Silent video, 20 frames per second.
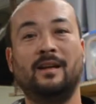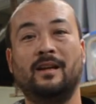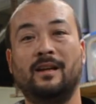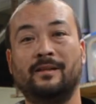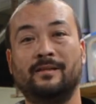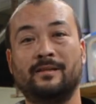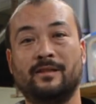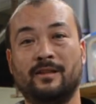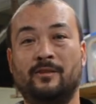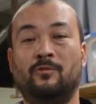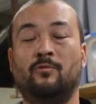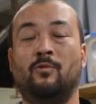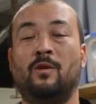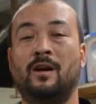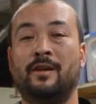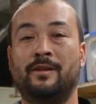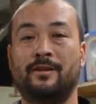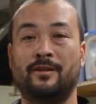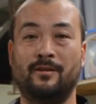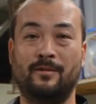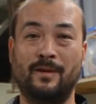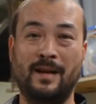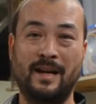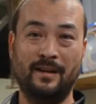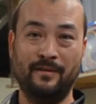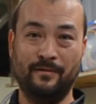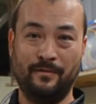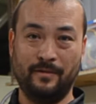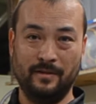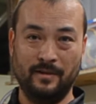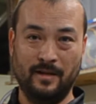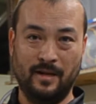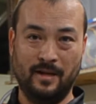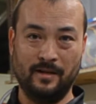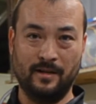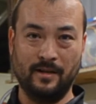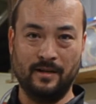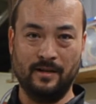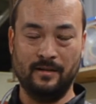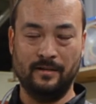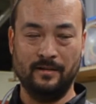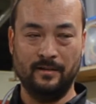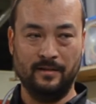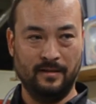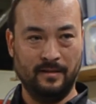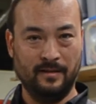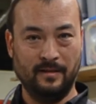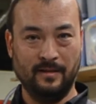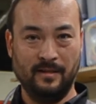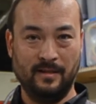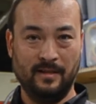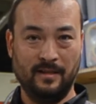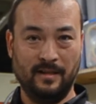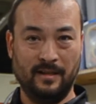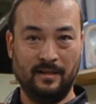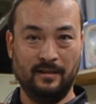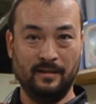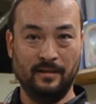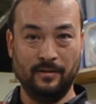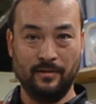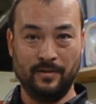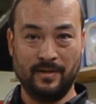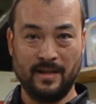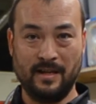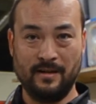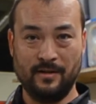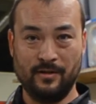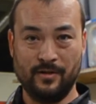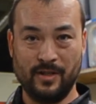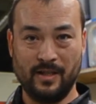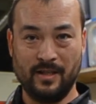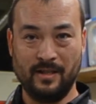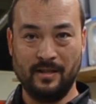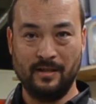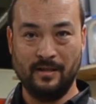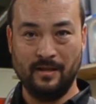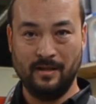it's going to wander around for longer and lose energy.